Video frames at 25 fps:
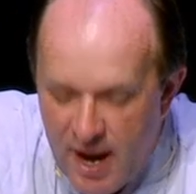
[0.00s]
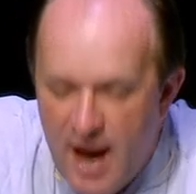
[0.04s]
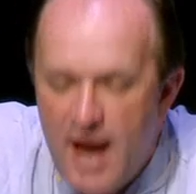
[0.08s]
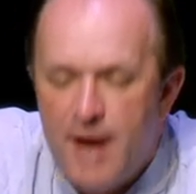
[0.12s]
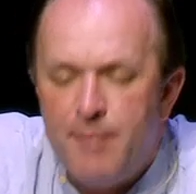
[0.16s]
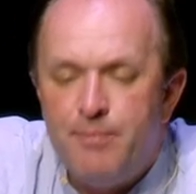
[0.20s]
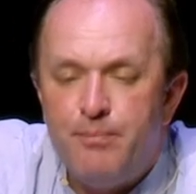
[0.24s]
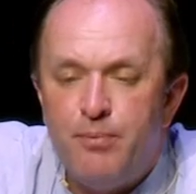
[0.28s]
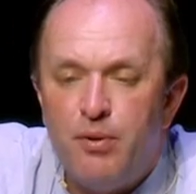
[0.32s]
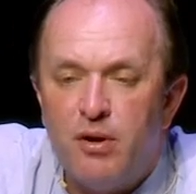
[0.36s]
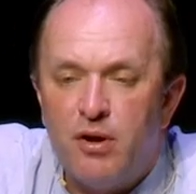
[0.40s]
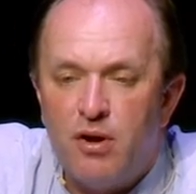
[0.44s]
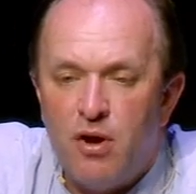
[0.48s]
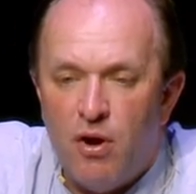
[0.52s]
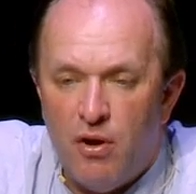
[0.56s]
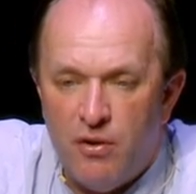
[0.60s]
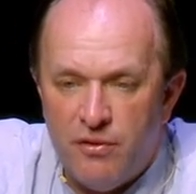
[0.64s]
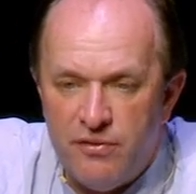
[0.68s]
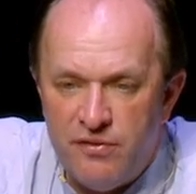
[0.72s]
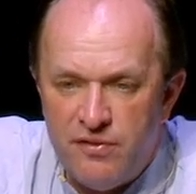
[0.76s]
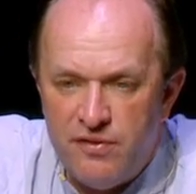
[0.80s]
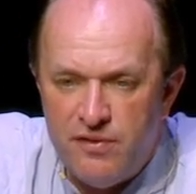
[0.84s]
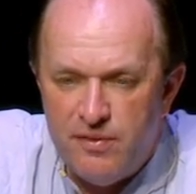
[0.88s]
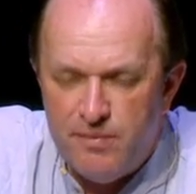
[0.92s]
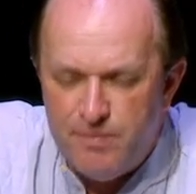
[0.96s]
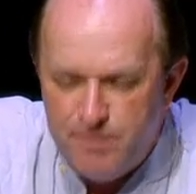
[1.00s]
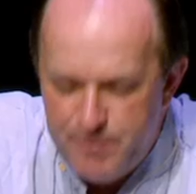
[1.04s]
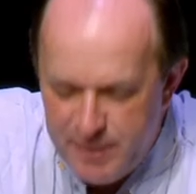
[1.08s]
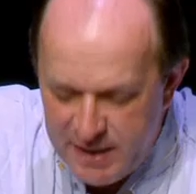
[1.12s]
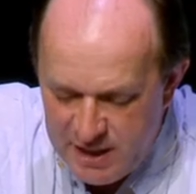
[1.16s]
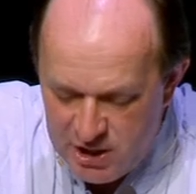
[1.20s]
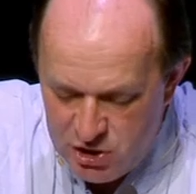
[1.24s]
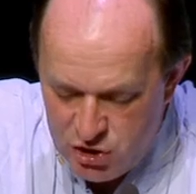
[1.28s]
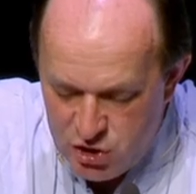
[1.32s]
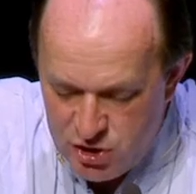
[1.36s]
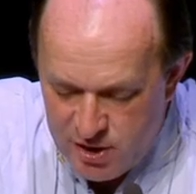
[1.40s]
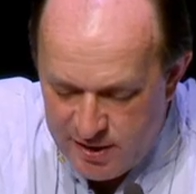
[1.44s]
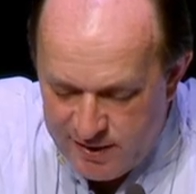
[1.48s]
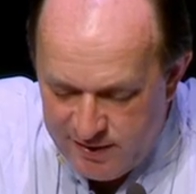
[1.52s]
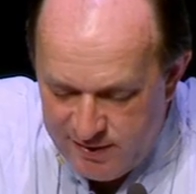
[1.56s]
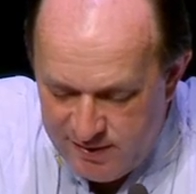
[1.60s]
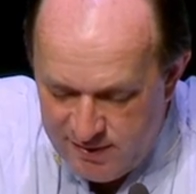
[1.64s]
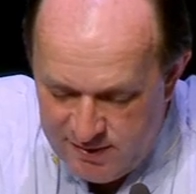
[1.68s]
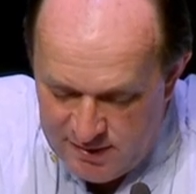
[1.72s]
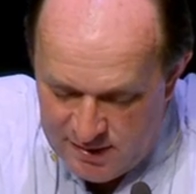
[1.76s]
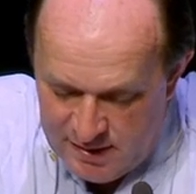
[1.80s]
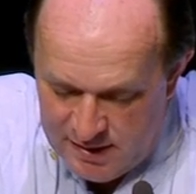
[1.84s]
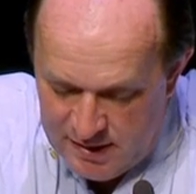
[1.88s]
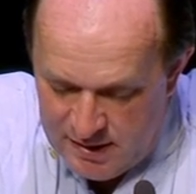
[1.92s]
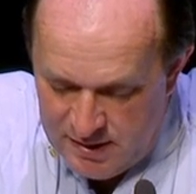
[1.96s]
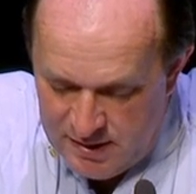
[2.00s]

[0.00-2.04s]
apricots and peaches,